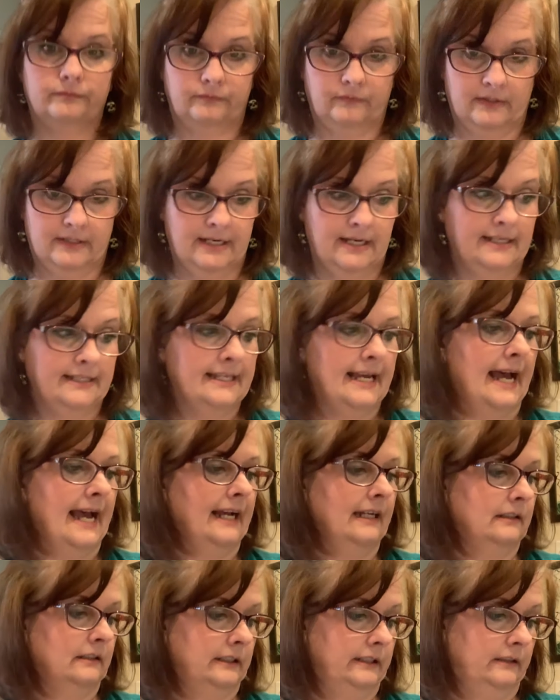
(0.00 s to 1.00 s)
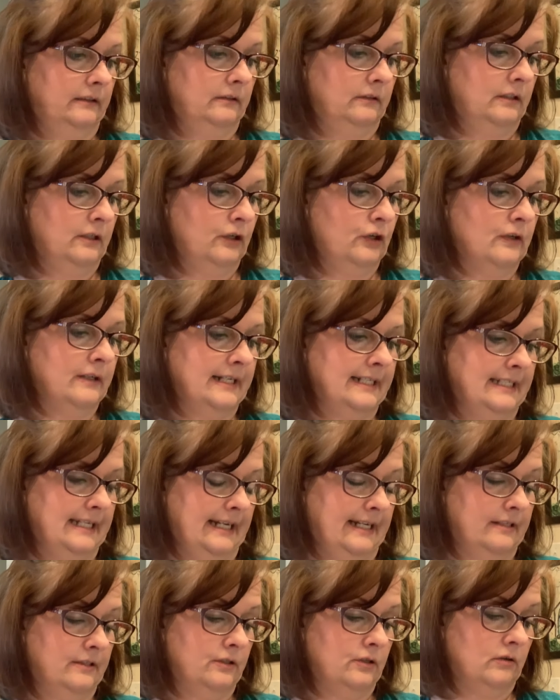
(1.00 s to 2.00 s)
It's exactly the correct
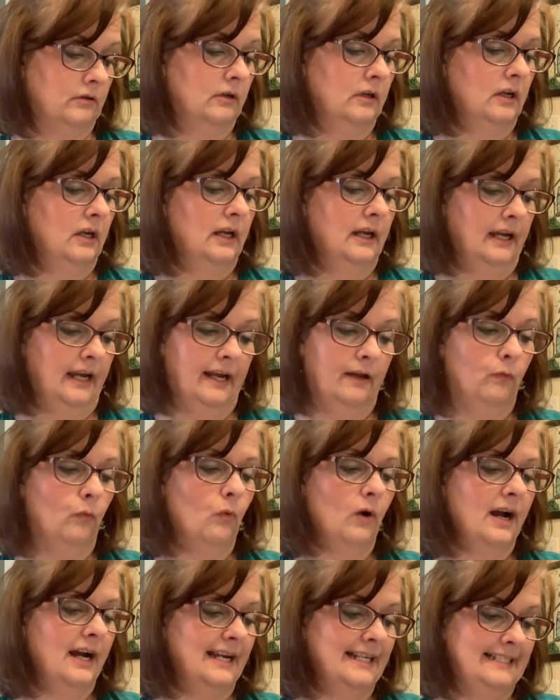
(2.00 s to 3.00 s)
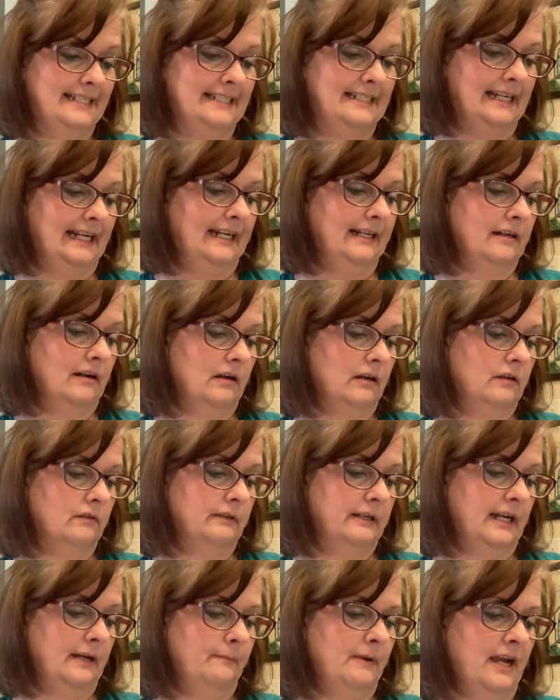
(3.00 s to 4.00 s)
answer. And why is D not
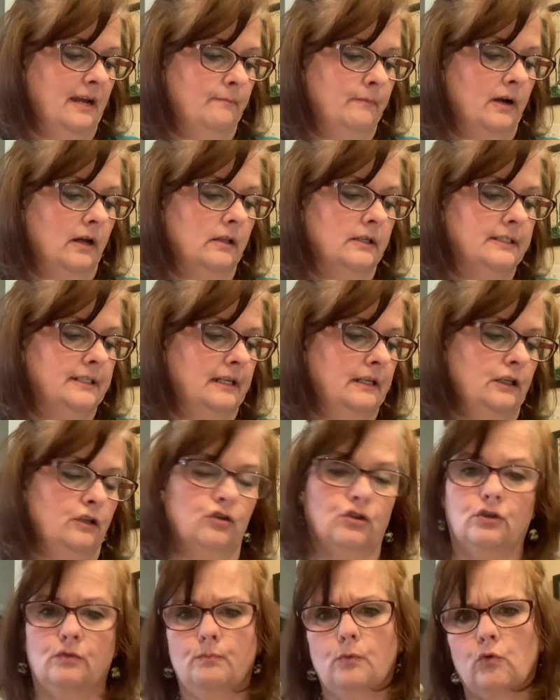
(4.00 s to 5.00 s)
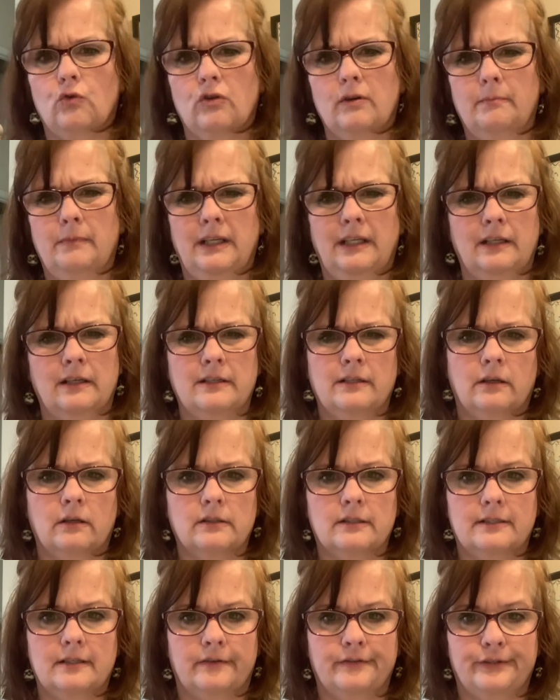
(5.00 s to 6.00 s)
correct? Paintball is a new sport many
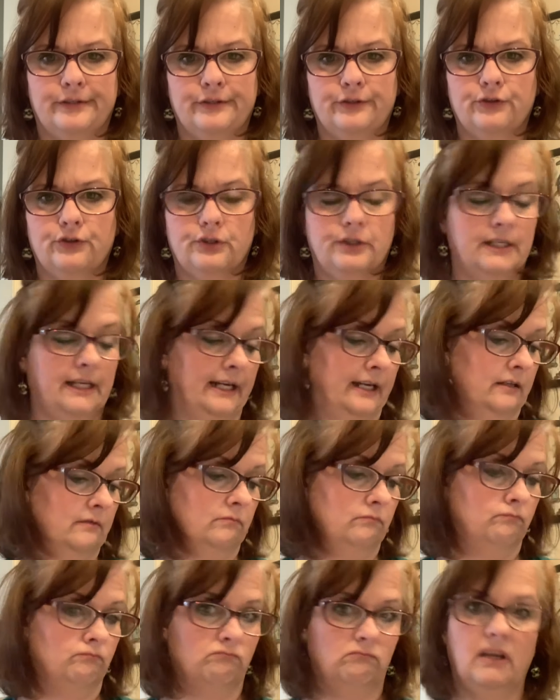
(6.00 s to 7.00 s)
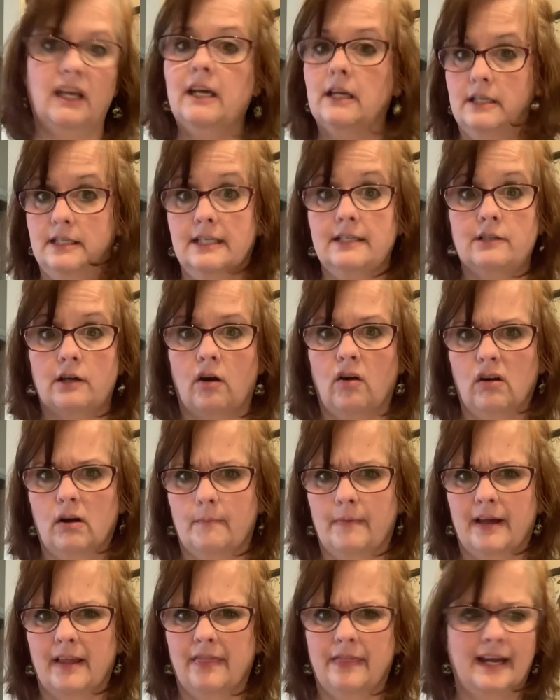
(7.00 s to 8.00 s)
adults don't understand. It did talk
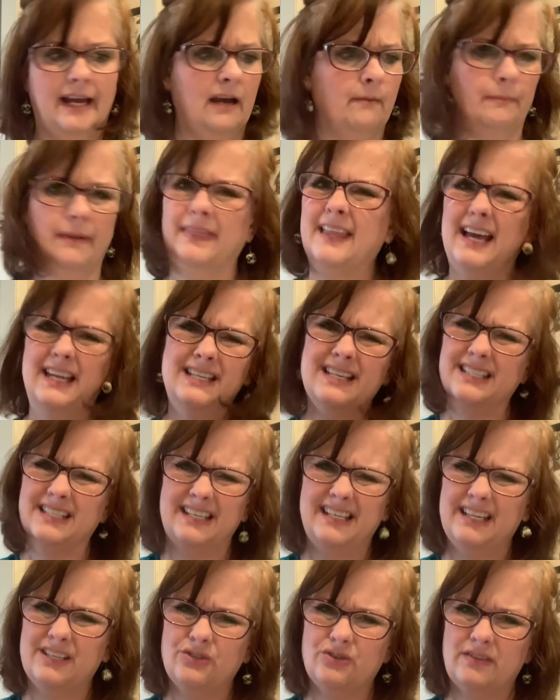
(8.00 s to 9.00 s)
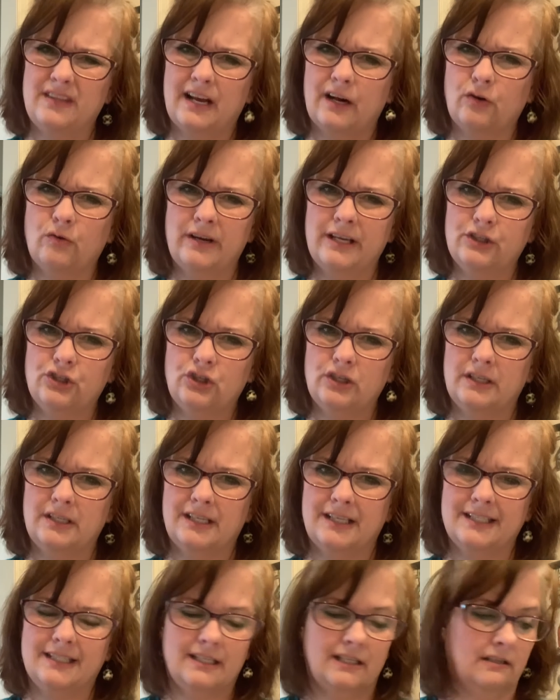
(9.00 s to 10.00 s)
about that, but that doesn't answer that question,
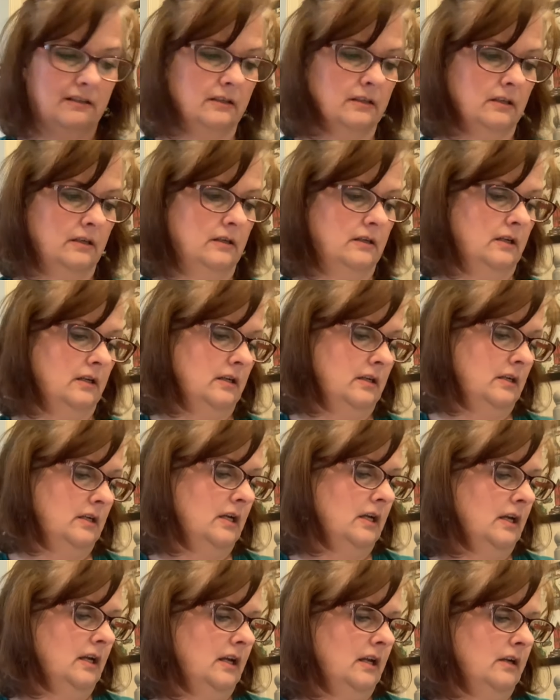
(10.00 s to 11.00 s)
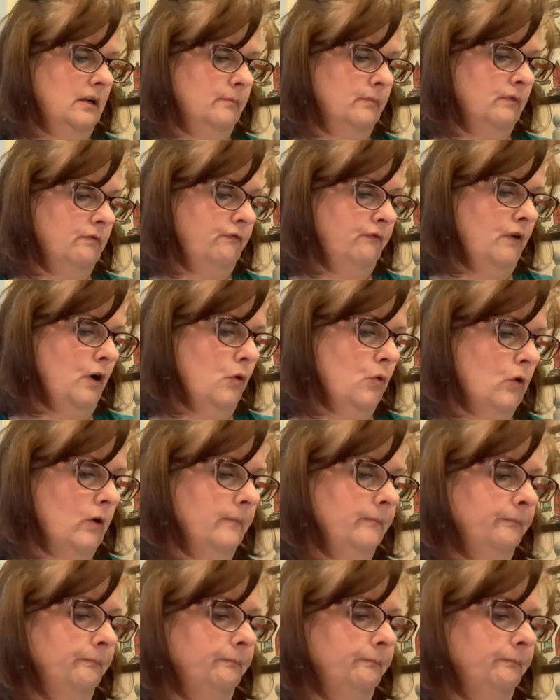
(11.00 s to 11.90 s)
does it? Number 4.